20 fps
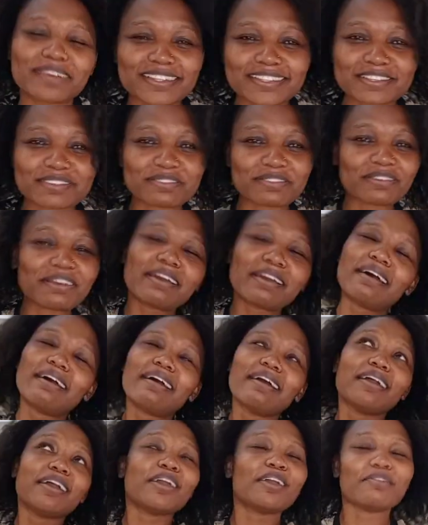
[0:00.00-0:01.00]
but even
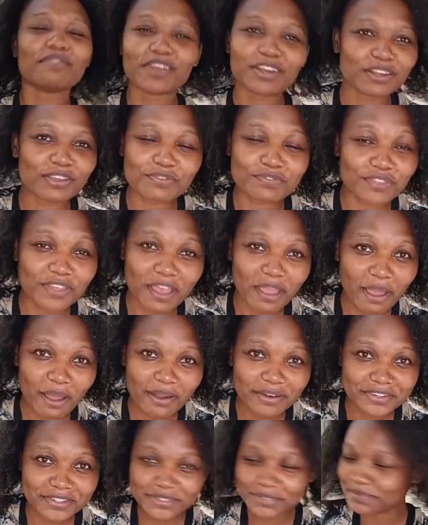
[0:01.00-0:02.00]
if they
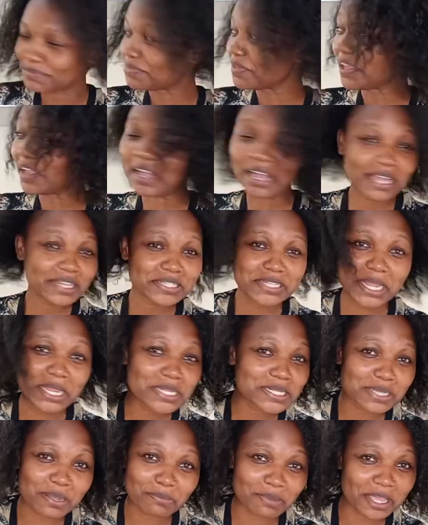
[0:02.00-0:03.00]
are, they can't
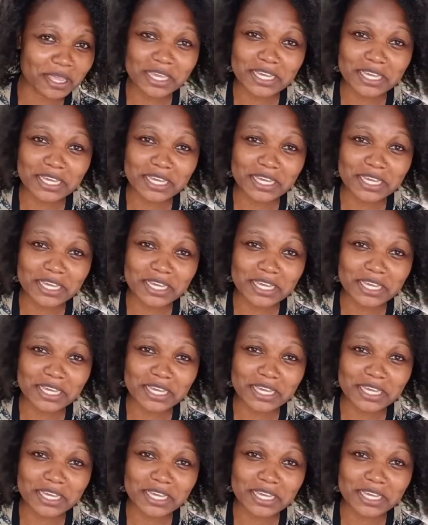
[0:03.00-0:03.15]
enter my